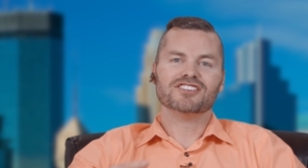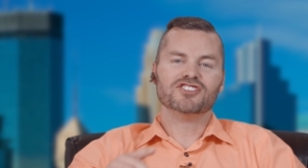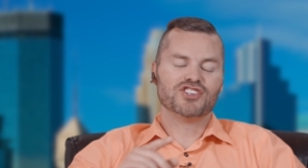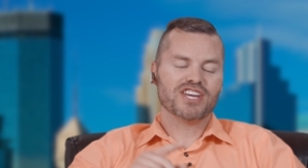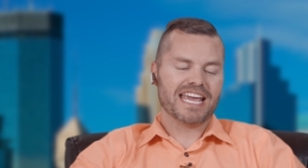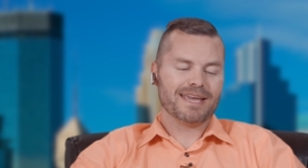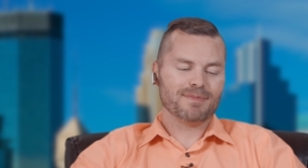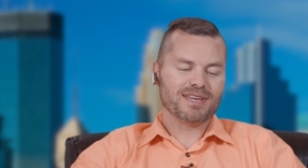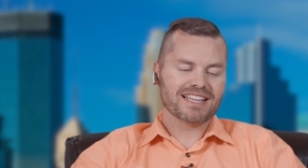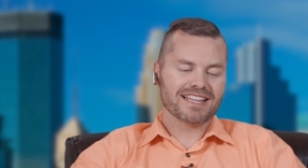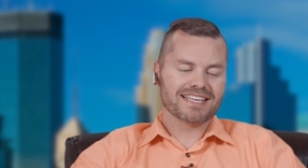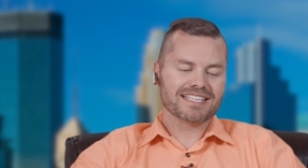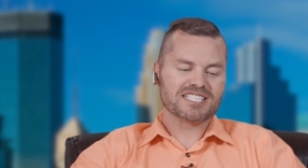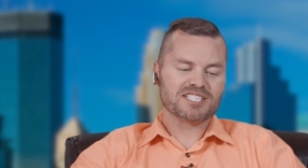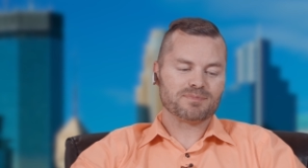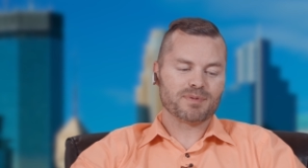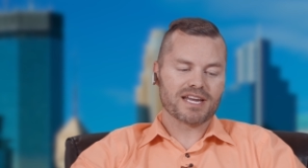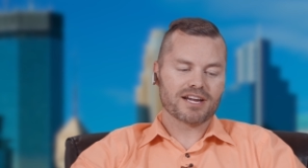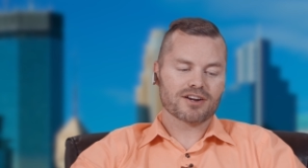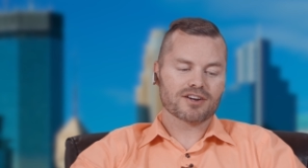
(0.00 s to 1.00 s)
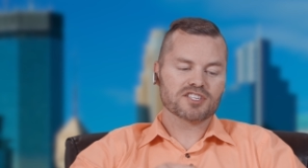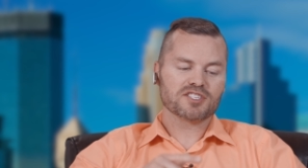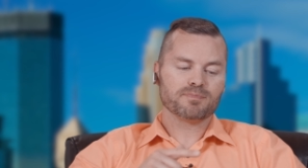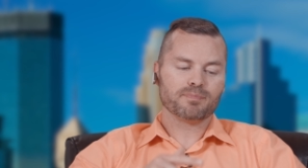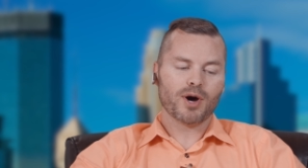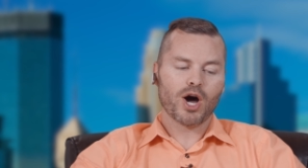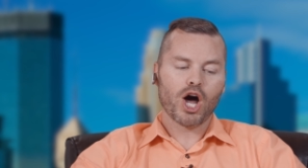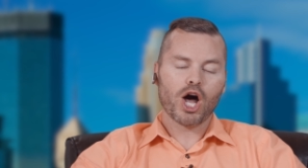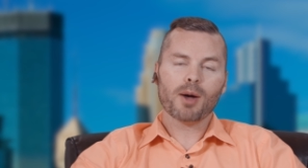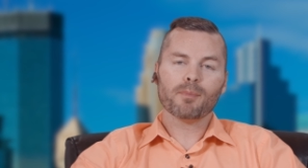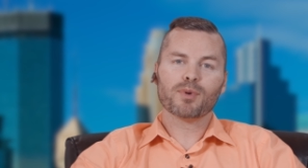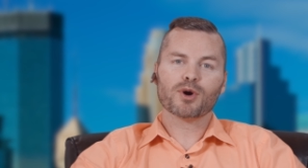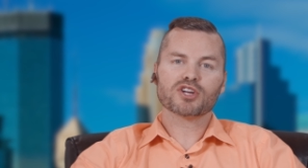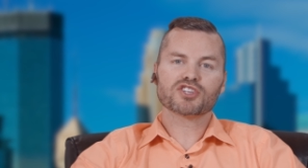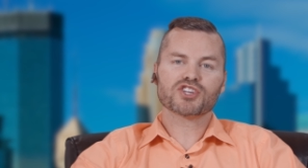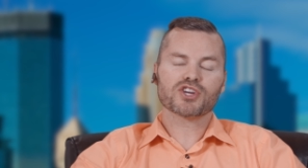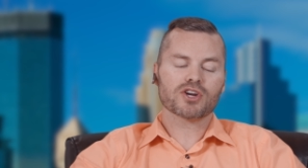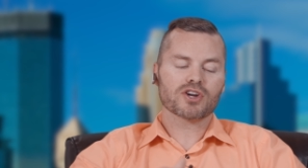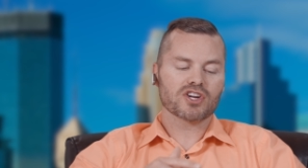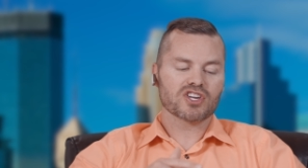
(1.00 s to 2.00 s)
Jamie Lynn Spears, Paul
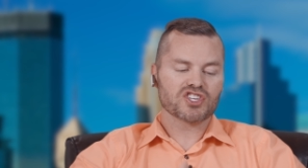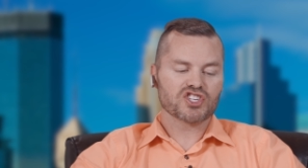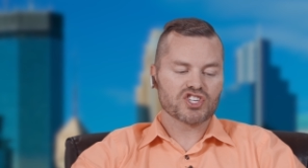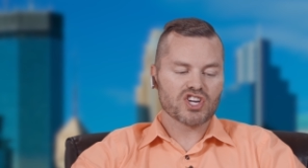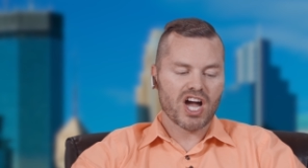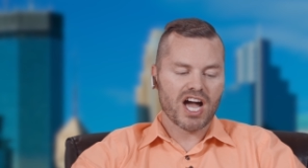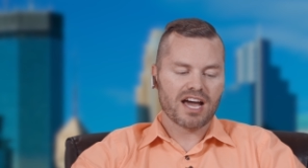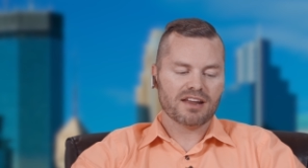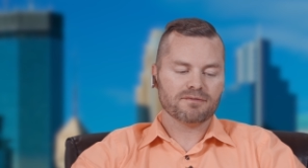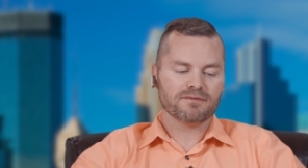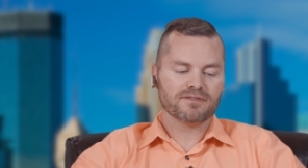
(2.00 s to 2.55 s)
Butcher, Sean